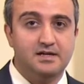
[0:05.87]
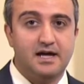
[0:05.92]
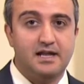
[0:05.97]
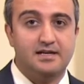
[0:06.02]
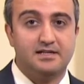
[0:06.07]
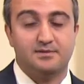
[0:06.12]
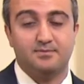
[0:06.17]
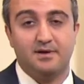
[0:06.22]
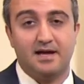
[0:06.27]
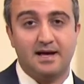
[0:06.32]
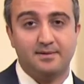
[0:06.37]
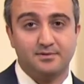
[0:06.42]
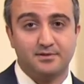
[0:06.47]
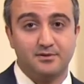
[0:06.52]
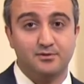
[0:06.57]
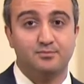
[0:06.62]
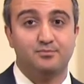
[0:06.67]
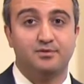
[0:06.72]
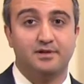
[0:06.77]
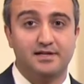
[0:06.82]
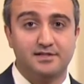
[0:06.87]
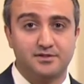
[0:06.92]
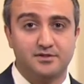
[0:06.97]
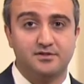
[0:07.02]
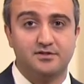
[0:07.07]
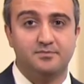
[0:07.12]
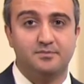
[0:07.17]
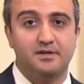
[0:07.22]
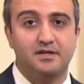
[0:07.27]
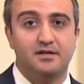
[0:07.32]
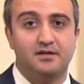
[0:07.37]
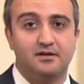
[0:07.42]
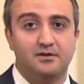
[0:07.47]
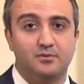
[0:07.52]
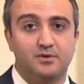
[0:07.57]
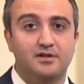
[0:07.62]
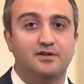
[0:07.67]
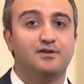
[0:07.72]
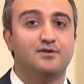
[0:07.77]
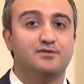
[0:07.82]
and it's my absolute pleasure to be here
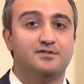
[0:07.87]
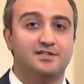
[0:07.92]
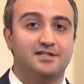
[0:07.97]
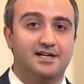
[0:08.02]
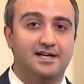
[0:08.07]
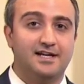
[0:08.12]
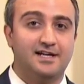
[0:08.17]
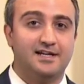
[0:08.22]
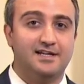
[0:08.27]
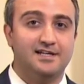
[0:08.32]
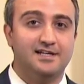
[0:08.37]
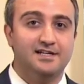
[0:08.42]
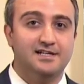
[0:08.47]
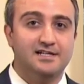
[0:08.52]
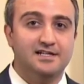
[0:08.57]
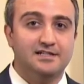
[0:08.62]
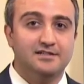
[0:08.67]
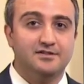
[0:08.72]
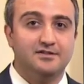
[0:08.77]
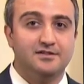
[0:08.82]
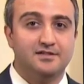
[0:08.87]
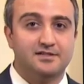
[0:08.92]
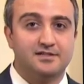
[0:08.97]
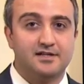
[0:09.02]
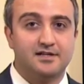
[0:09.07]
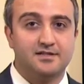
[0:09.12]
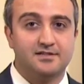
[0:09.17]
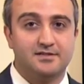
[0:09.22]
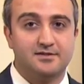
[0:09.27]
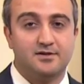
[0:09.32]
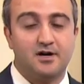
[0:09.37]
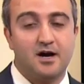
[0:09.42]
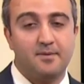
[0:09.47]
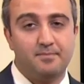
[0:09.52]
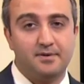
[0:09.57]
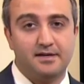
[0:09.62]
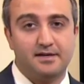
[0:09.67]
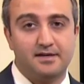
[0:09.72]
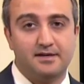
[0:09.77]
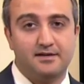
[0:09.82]
with you today to discuss a
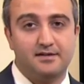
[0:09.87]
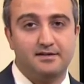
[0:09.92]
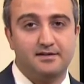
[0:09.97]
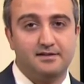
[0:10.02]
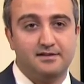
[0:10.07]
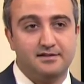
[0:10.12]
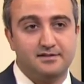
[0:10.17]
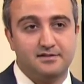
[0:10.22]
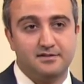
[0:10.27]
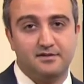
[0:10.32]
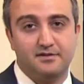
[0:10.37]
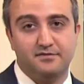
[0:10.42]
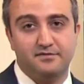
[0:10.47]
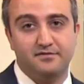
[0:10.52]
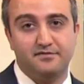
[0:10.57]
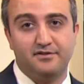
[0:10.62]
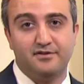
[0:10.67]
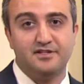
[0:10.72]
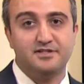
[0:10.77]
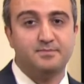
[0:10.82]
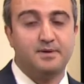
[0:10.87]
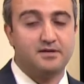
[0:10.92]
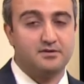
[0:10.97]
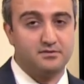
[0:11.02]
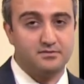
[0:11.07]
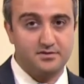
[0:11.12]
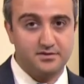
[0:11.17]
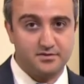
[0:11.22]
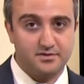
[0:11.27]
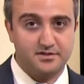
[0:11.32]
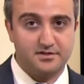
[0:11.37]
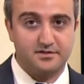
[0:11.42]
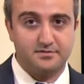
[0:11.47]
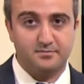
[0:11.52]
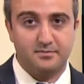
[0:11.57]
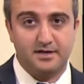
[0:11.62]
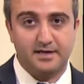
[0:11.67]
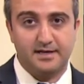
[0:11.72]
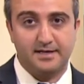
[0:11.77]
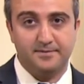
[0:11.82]
topic that's of a very special interest of
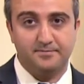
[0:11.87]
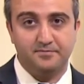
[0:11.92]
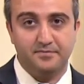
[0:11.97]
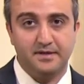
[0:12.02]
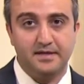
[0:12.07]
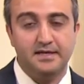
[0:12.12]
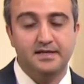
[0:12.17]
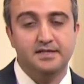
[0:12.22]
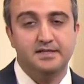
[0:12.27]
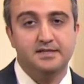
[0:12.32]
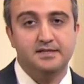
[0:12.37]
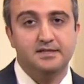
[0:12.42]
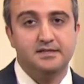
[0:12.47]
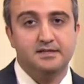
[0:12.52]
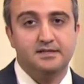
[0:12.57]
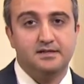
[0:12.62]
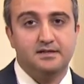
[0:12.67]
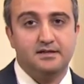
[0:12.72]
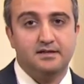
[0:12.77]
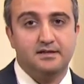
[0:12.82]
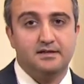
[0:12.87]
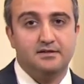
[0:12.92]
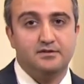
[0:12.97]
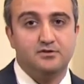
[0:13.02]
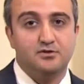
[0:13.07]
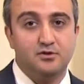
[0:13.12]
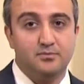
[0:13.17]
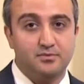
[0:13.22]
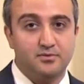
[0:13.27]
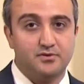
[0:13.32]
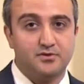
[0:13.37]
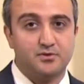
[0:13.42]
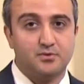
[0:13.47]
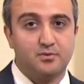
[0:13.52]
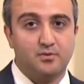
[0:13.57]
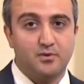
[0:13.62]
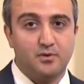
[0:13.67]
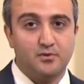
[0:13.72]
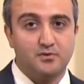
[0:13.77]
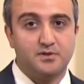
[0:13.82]
mine, tuberous
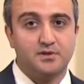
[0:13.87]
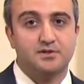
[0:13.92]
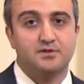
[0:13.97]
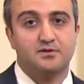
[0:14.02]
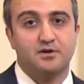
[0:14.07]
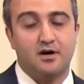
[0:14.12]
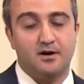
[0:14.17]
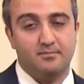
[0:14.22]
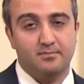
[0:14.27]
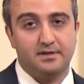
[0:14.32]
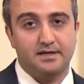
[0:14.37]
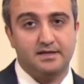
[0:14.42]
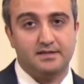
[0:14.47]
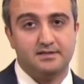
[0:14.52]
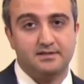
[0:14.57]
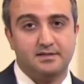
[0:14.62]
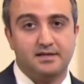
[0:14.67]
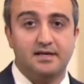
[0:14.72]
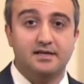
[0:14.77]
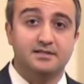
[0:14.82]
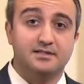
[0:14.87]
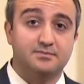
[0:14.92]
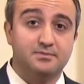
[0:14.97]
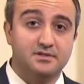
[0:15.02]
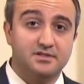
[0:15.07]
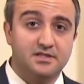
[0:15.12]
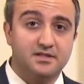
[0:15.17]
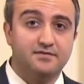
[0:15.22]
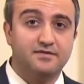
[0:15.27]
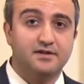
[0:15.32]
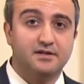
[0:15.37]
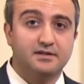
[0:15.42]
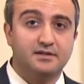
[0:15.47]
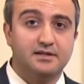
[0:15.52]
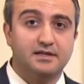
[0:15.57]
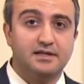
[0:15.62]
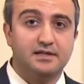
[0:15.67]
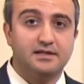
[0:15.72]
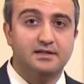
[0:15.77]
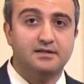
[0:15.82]
sclerosis complex, and
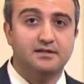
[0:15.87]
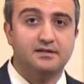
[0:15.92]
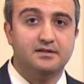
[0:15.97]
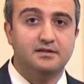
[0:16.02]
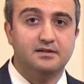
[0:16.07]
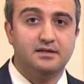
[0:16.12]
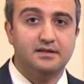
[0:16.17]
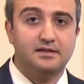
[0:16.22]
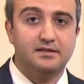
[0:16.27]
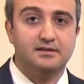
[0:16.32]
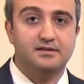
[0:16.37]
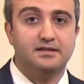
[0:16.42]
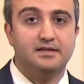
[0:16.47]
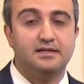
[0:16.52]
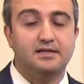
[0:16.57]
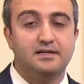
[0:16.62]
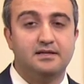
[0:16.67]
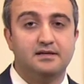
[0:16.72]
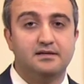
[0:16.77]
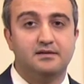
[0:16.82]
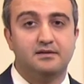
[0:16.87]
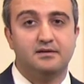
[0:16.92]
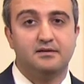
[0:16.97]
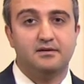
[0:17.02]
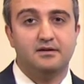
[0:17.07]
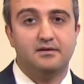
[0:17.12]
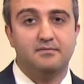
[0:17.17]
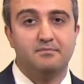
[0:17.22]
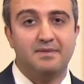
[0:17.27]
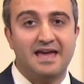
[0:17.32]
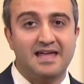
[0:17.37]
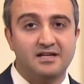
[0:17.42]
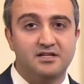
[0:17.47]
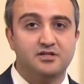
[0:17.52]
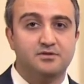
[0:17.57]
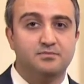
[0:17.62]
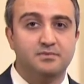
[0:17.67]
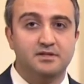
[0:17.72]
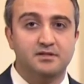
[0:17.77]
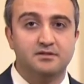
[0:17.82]
specifically the
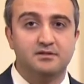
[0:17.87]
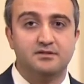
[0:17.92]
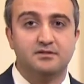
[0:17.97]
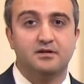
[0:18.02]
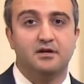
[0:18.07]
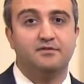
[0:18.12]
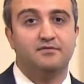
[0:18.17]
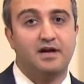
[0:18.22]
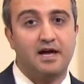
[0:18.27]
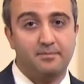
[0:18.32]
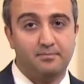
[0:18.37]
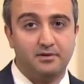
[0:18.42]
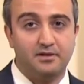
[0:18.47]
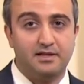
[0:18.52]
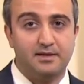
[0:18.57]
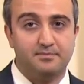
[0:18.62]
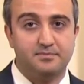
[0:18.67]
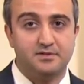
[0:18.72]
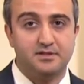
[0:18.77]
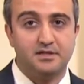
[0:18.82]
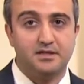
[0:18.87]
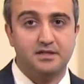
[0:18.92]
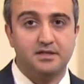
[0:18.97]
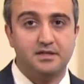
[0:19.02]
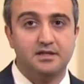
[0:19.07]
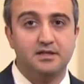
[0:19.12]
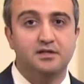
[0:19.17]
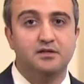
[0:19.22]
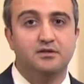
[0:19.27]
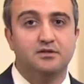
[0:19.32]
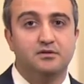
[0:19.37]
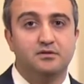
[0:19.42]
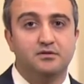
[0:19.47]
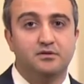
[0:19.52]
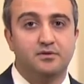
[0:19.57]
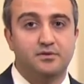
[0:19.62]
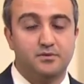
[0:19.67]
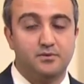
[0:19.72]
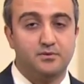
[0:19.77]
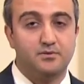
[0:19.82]
management of epilepsy
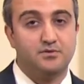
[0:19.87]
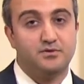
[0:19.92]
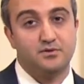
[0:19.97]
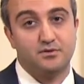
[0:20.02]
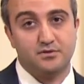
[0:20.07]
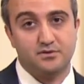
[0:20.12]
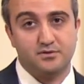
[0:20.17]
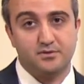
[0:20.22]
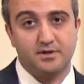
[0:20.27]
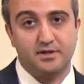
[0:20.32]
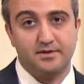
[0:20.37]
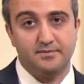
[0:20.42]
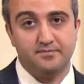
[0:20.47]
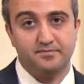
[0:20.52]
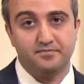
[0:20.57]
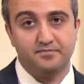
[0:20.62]
through surgery.